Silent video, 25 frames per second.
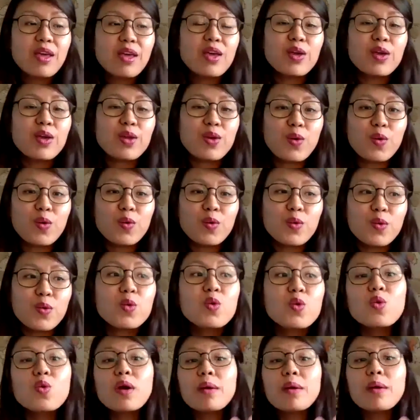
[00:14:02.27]
You know,
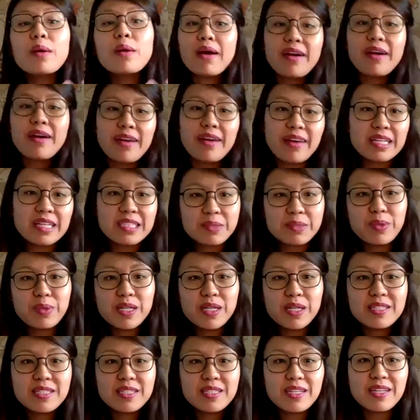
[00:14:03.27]
who am I as a
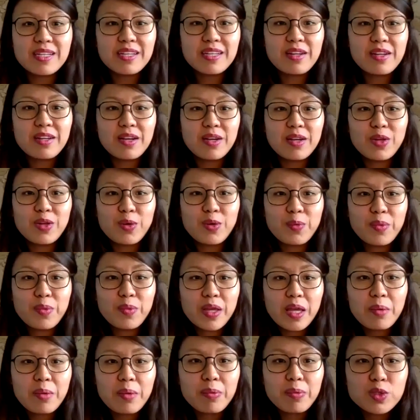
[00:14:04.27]
person, you know, being
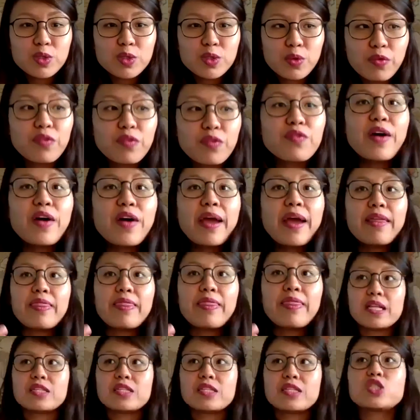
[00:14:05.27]
able to fight
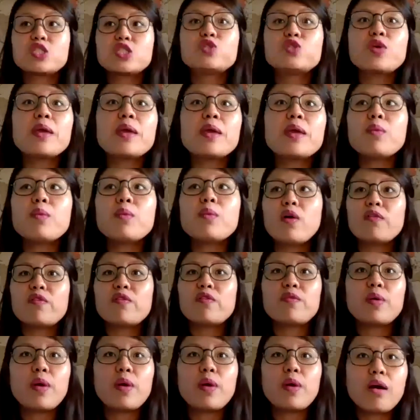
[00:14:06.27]
that stream of
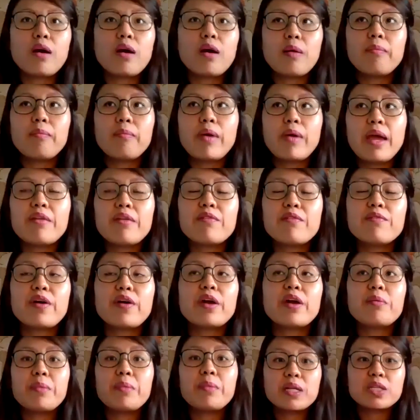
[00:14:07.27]

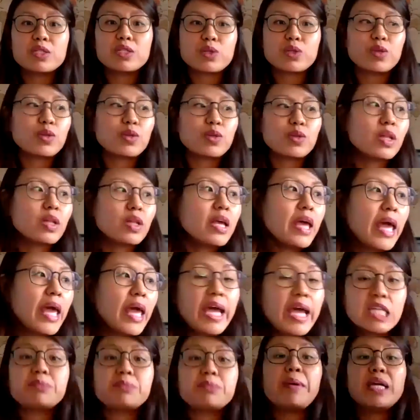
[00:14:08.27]
environmental
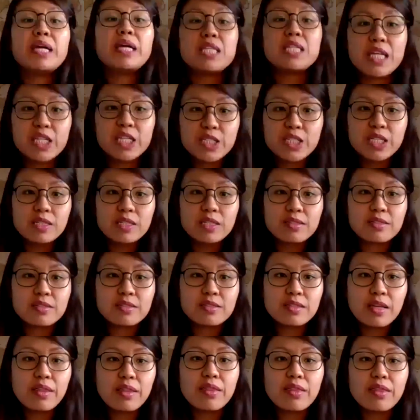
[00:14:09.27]
expectations,
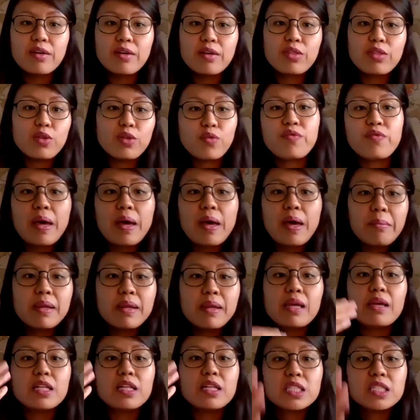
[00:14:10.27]
either through
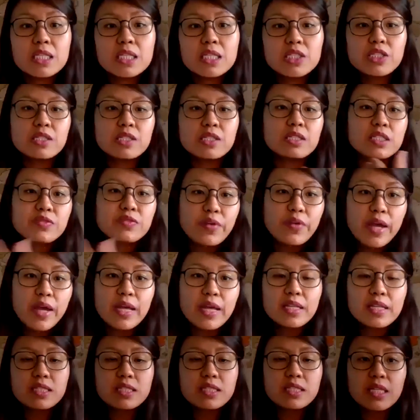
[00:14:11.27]
family, teachers,
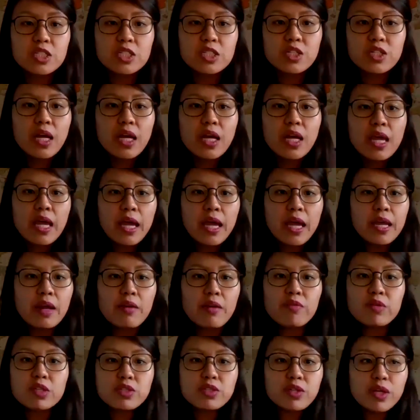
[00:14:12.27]
friends, etc. And
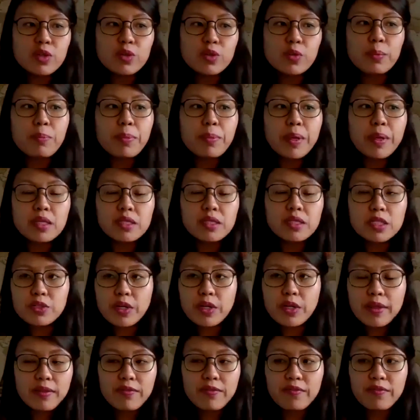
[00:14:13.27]
everyone's trying to build and
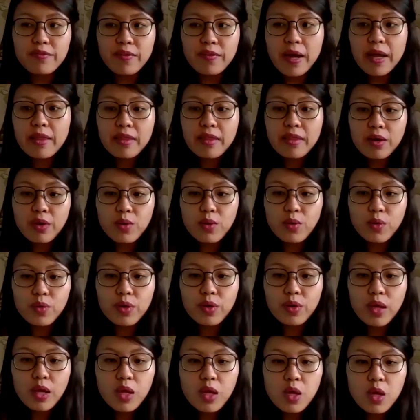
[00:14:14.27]
trying to find their
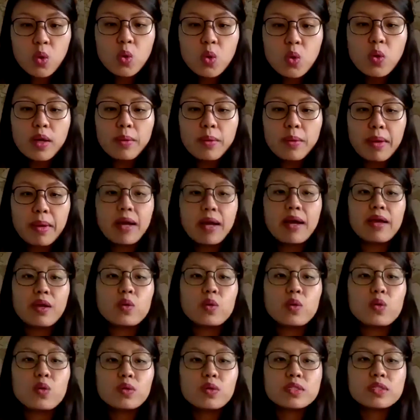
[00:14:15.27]
own, who am I?
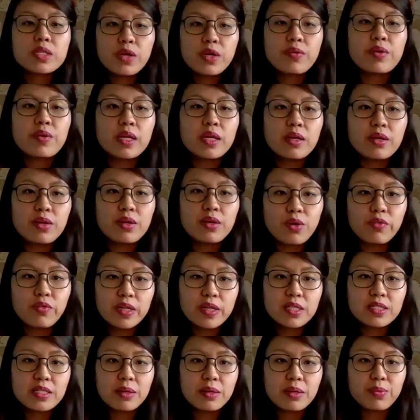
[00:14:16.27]
Who is Karyna Yoong, for
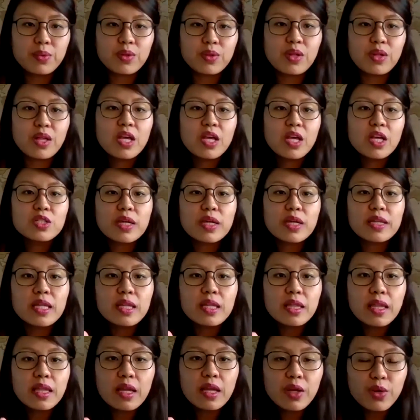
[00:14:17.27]
example? So I think
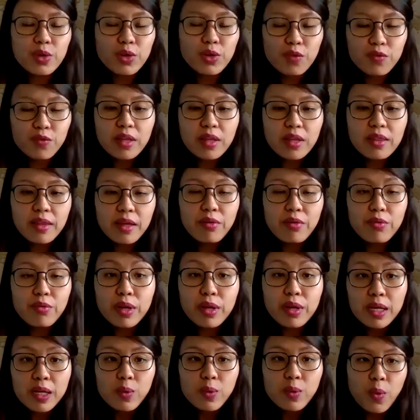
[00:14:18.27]
that, you know, you've done that
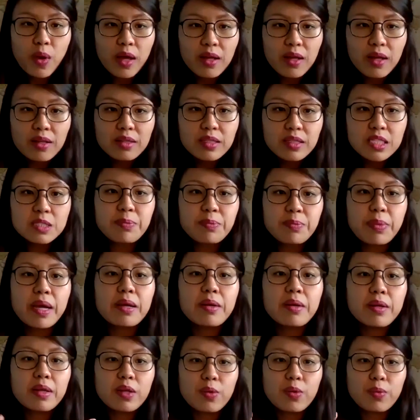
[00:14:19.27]
really well, despite,
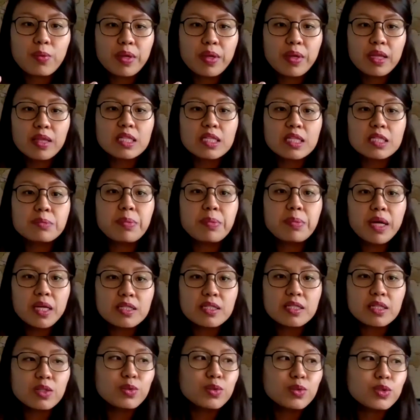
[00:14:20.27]
you know, being this
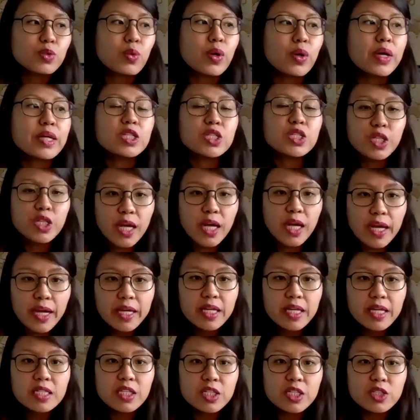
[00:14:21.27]
person who's quite shy,
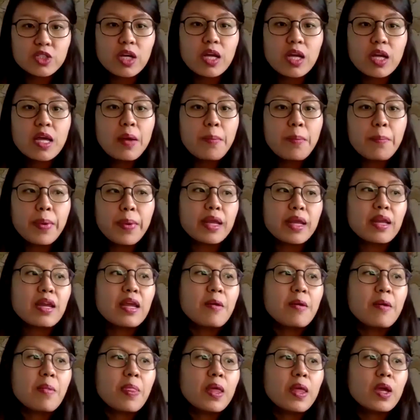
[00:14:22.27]
etc. But,
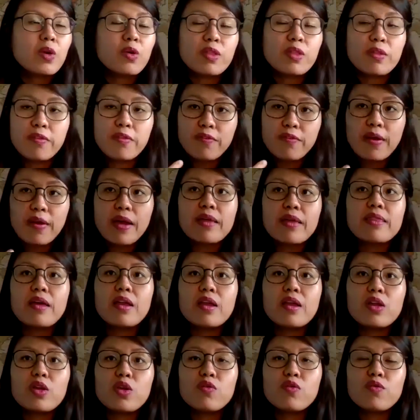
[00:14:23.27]
you know, the fact that
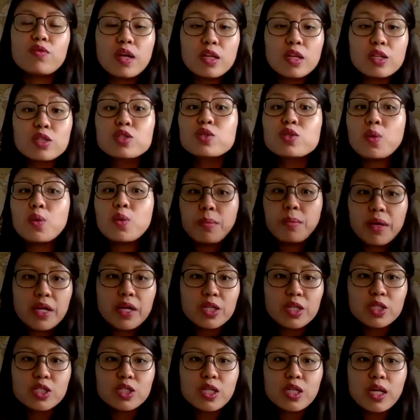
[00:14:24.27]
you've done so
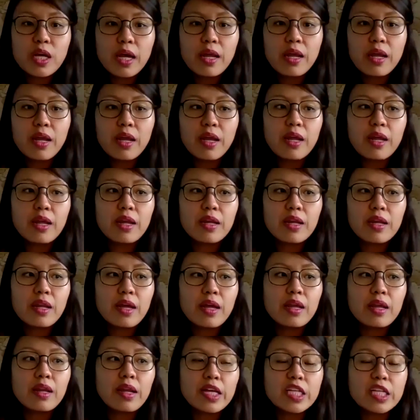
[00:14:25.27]
much
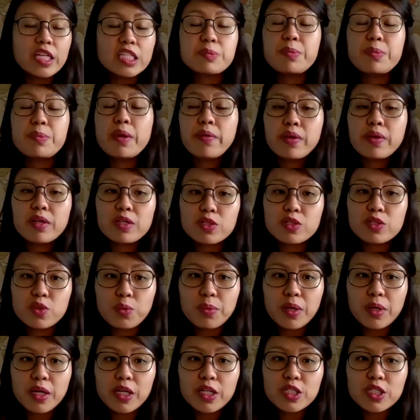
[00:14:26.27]
and experienced so
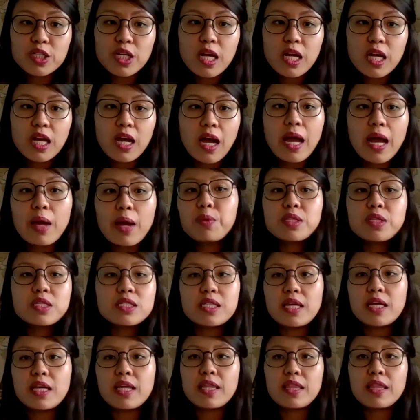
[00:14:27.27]
much, I would
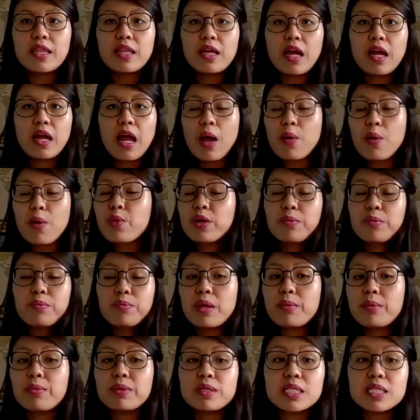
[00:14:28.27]
say I wouldn't
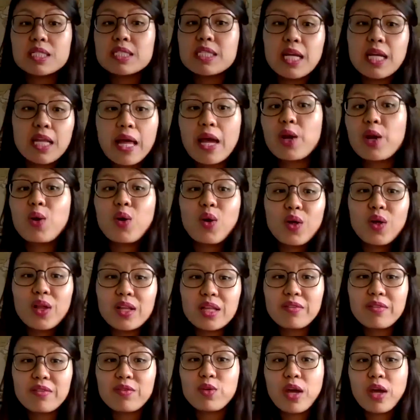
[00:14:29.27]
be able to tell at all
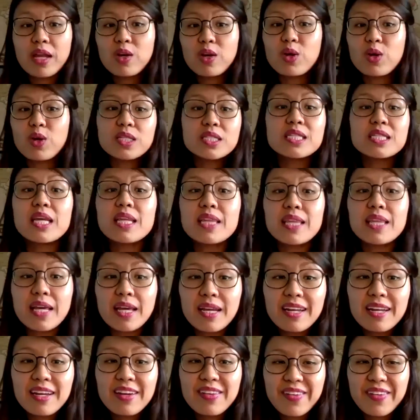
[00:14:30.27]
if you had not said that.
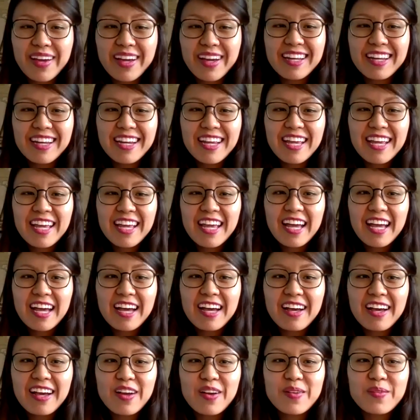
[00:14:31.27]
Right?
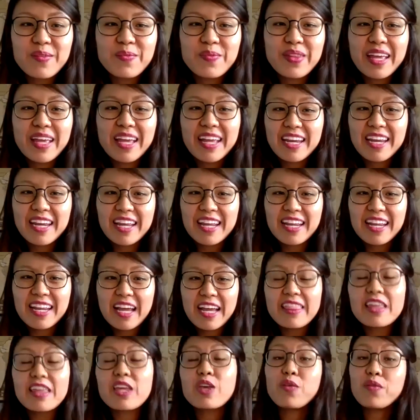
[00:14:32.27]
And I
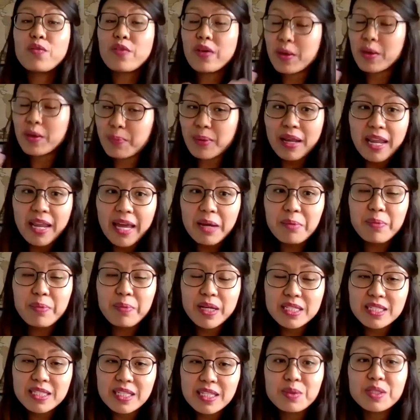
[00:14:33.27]
think you're a very polite
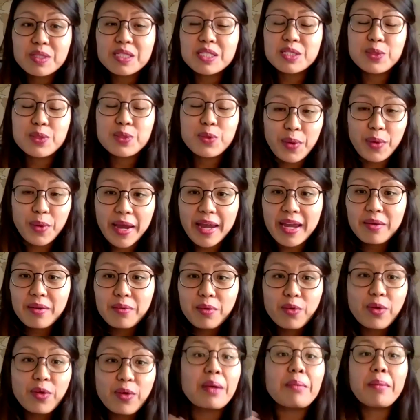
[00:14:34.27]
person, which is great,
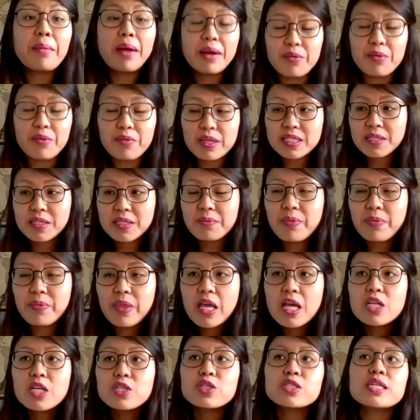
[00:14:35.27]
great mannerism.
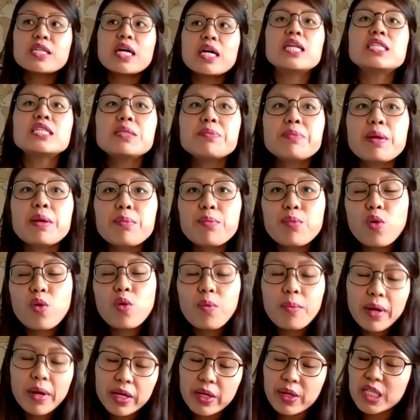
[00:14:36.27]
So tell us a bit more
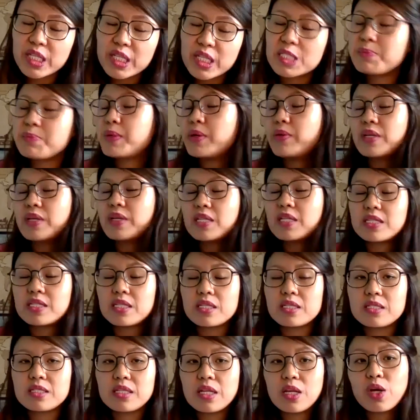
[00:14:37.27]
about your experience
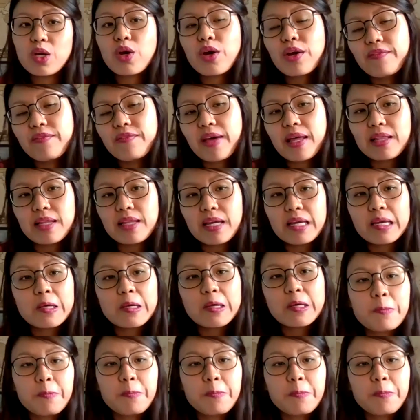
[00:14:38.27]
in Silicon Valley.